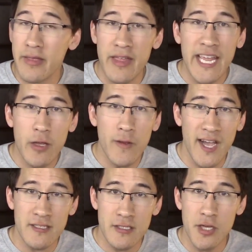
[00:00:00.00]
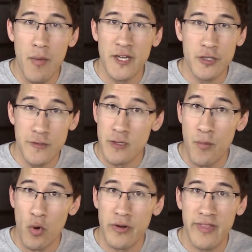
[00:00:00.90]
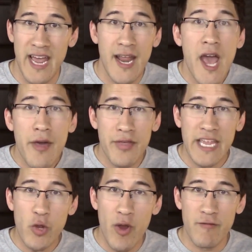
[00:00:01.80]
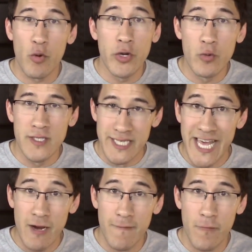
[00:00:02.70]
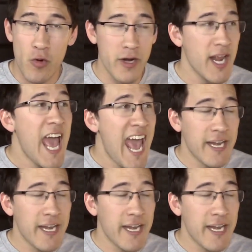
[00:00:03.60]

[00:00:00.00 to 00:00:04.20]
Thank you guys so much who supported that. Thank you everyone who was there for it.